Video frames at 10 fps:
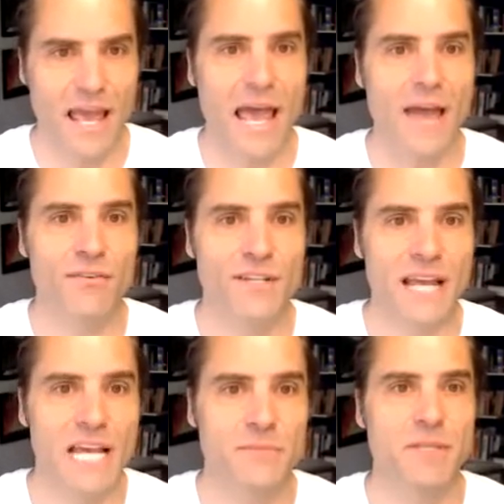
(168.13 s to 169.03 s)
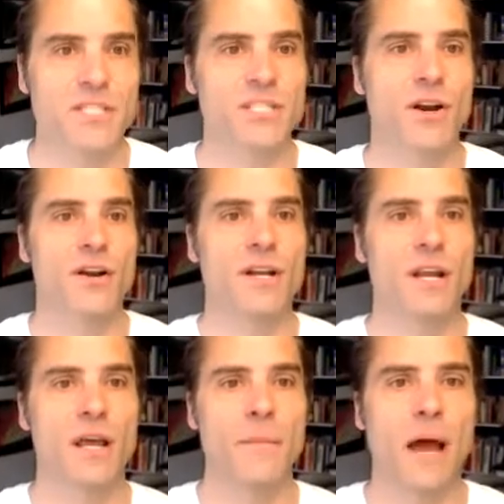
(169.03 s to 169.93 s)
Advertisements started to
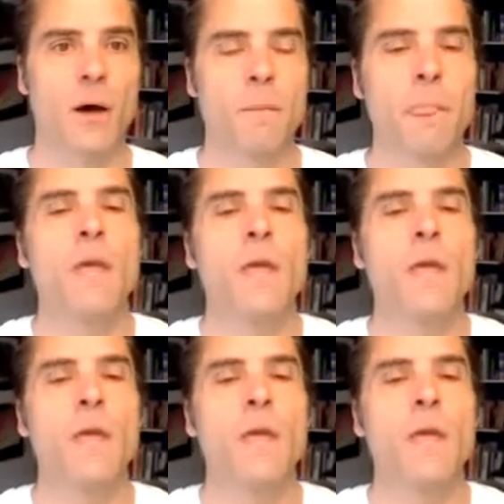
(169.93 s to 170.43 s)
come out.